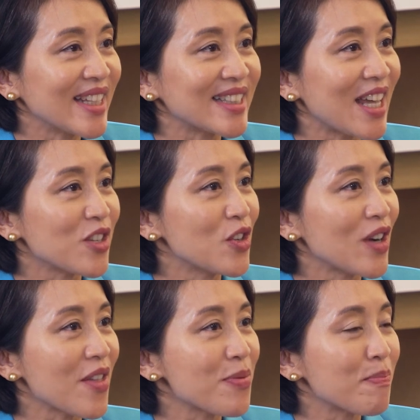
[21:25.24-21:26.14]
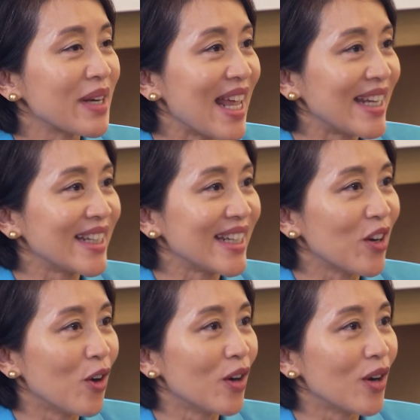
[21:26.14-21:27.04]
that you are planning,
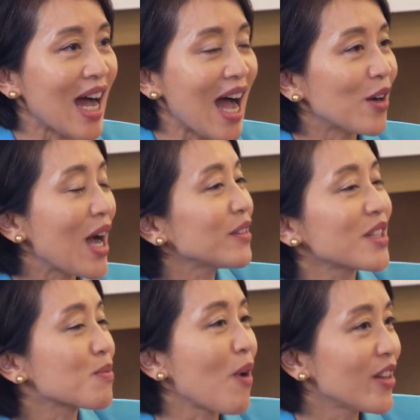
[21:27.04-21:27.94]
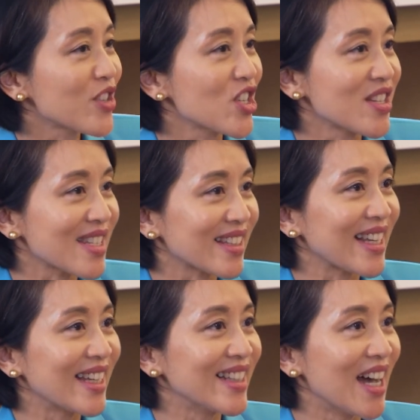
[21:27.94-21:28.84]
or how does Polygens
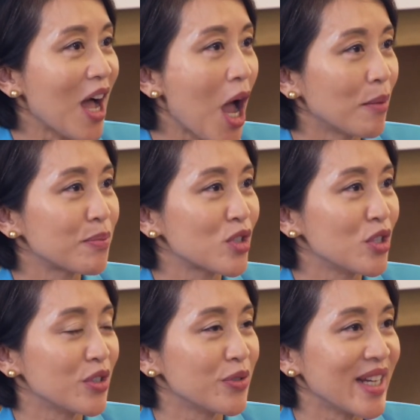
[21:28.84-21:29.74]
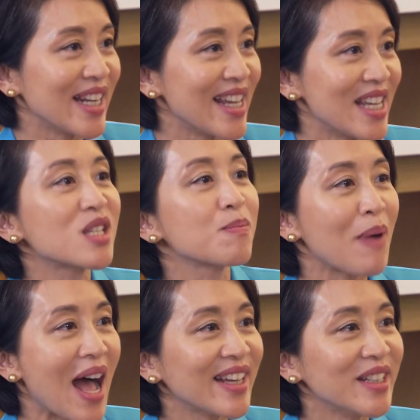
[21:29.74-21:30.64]
help to really
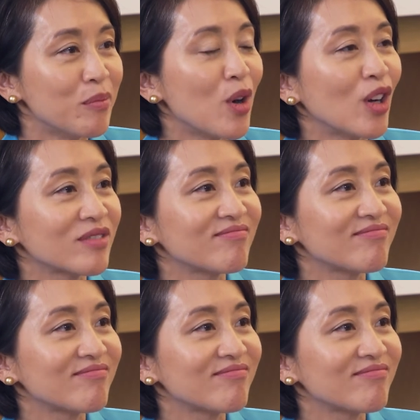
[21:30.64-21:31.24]
inspire more